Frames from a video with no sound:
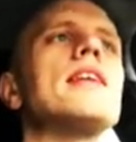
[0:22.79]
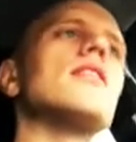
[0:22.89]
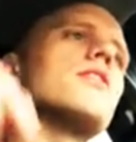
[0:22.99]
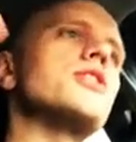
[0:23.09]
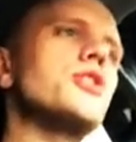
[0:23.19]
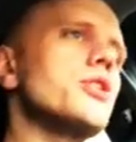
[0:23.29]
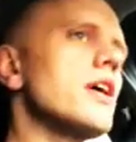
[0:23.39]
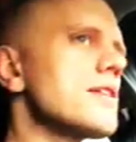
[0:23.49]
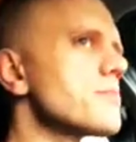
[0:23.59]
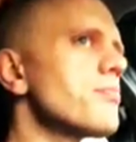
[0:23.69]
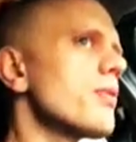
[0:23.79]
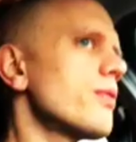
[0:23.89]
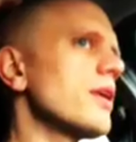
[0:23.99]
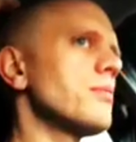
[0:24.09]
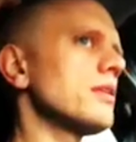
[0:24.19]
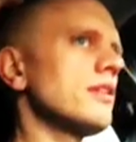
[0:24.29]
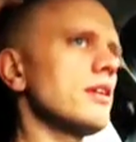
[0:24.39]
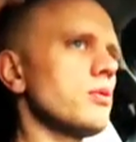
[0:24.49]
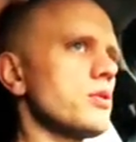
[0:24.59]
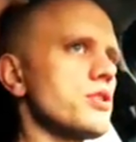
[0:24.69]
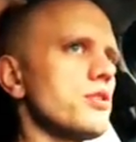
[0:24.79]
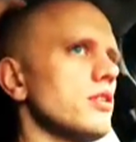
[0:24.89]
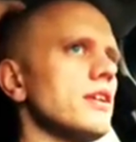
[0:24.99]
English as a programming language